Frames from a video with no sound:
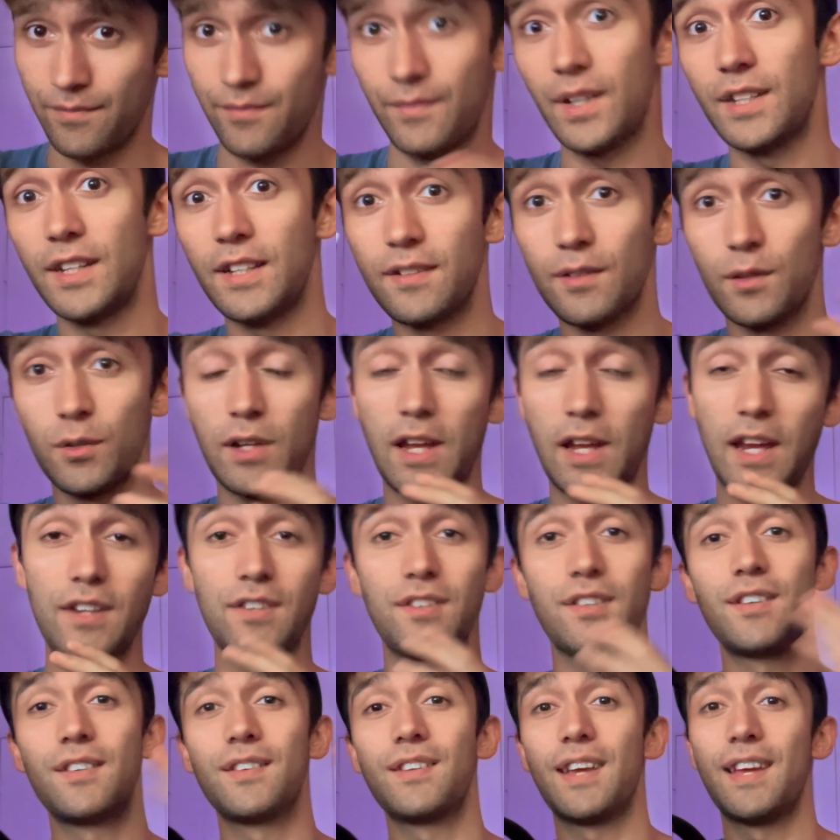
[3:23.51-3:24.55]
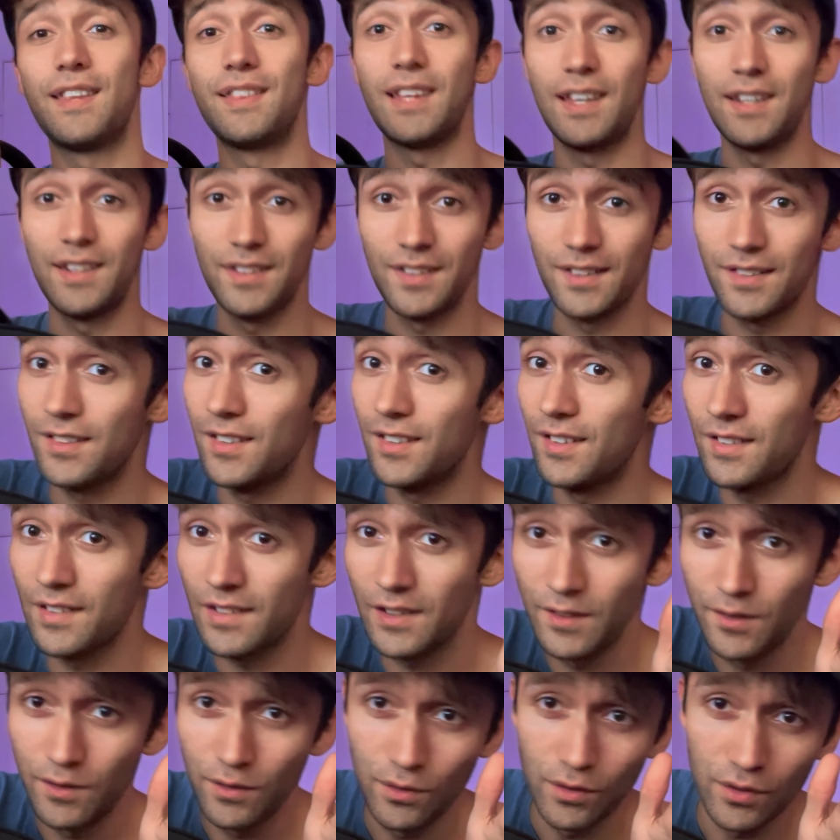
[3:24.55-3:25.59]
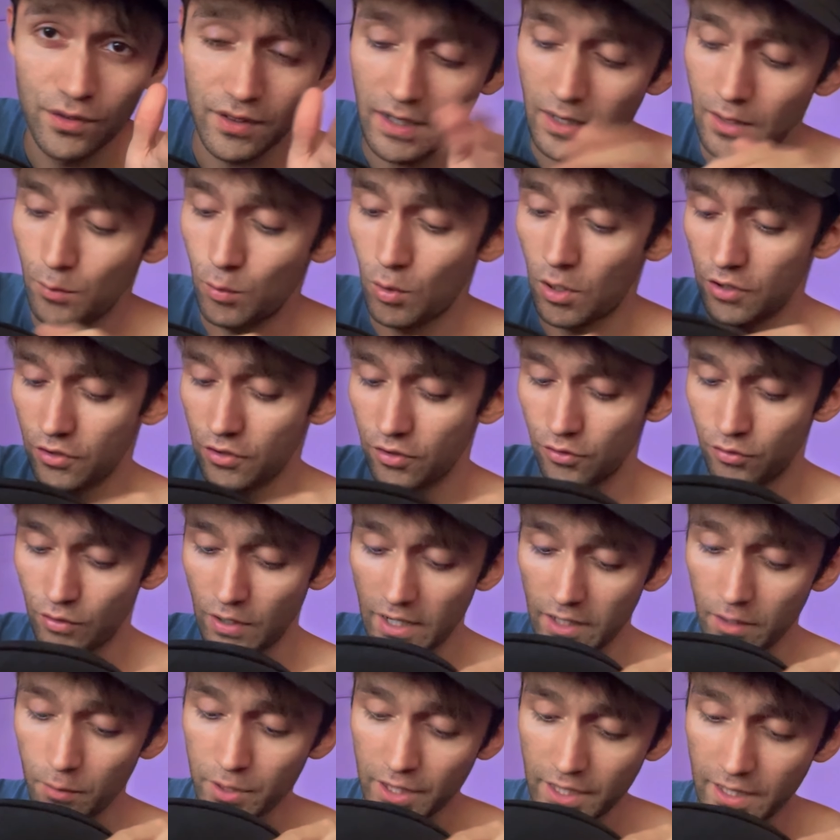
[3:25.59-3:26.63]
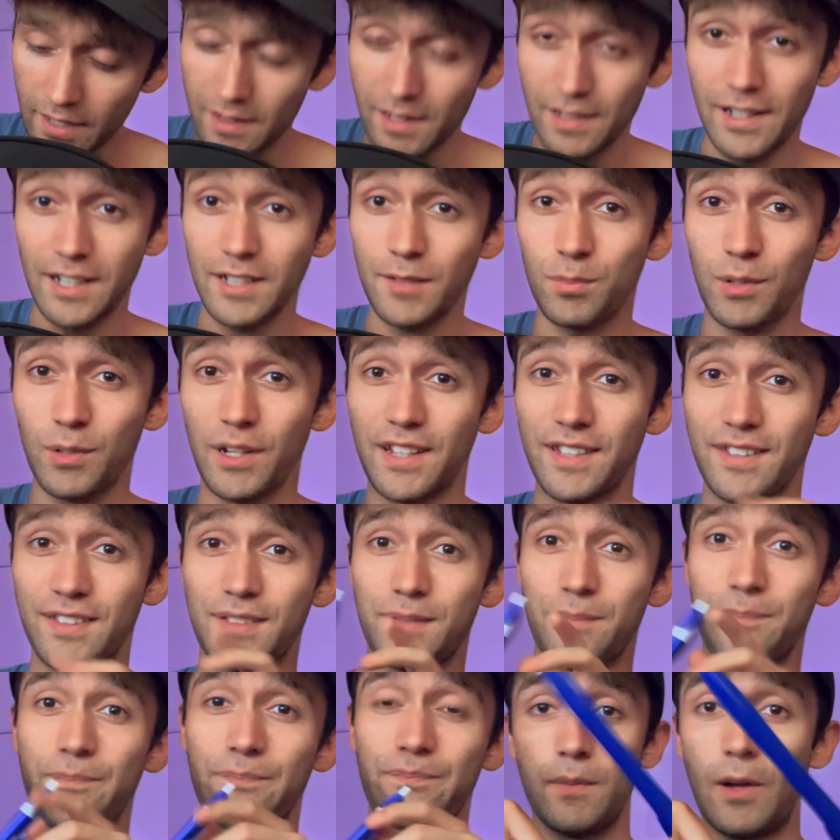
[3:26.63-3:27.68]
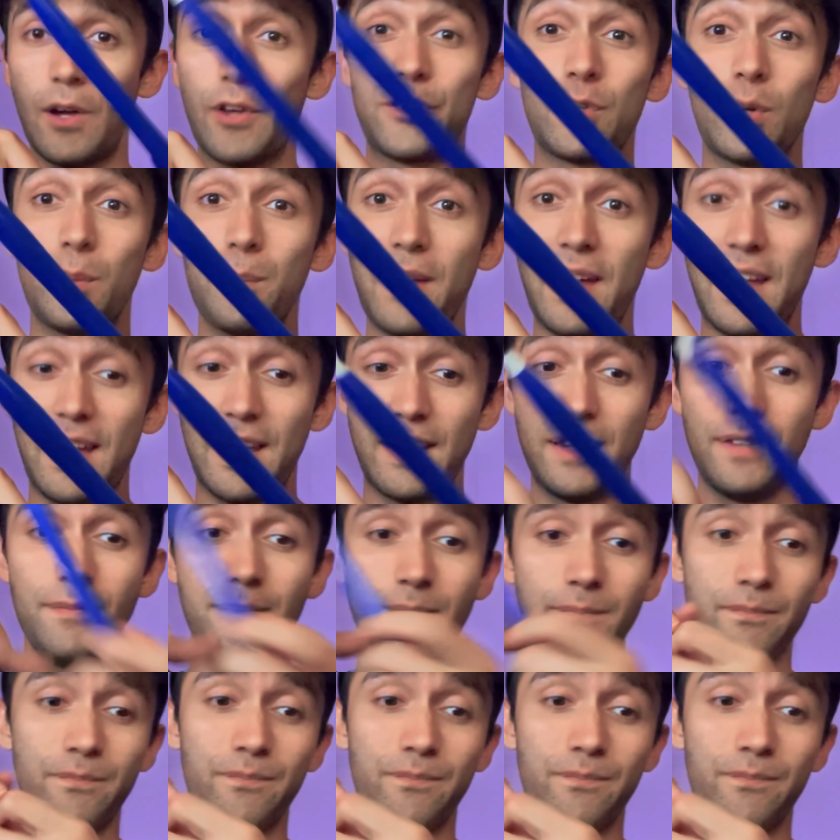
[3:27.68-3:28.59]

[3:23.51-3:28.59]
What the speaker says: in each location and then just use a washer dryer when I get to the next place. Also a pen